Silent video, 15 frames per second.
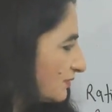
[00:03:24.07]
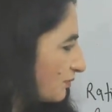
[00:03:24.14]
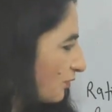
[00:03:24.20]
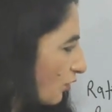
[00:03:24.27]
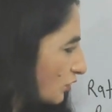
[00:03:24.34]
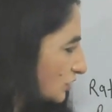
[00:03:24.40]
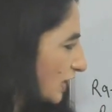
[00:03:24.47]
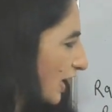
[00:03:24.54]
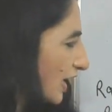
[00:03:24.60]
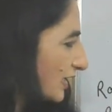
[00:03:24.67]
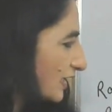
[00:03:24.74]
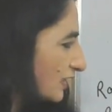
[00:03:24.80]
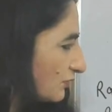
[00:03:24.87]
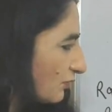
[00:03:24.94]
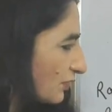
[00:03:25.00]
both are
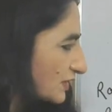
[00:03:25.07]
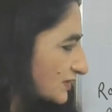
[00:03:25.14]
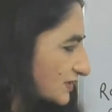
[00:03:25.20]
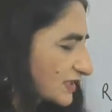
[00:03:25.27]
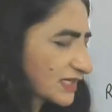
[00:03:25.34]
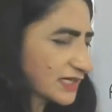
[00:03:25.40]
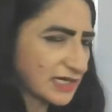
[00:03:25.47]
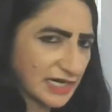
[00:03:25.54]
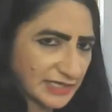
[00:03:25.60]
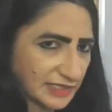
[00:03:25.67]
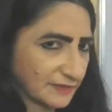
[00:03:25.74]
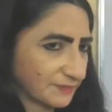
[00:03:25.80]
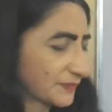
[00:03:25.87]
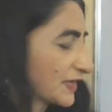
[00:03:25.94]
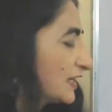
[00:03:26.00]
inversely
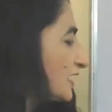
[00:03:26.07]
related.